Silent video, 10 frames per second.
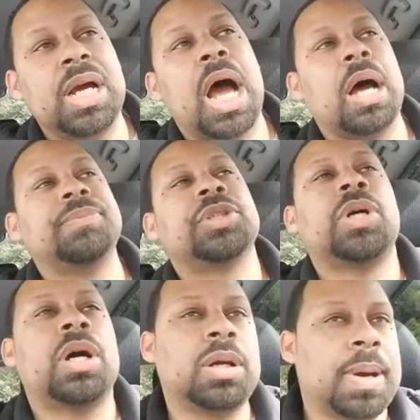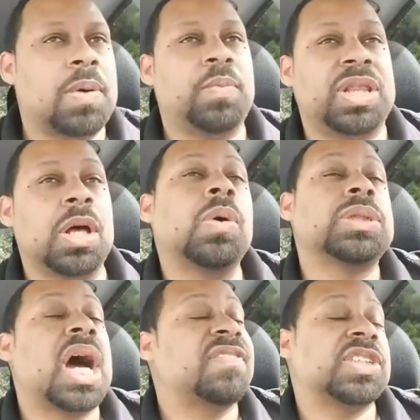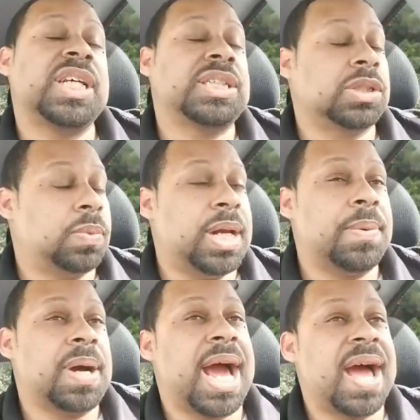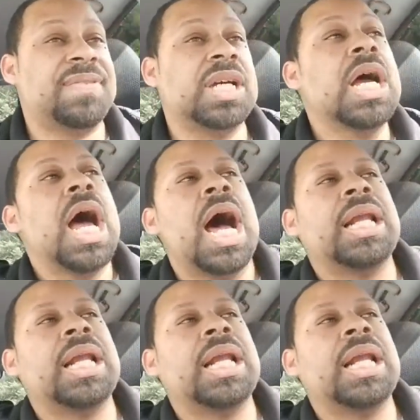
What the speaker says: I'm just talking about with those conversations when they were having.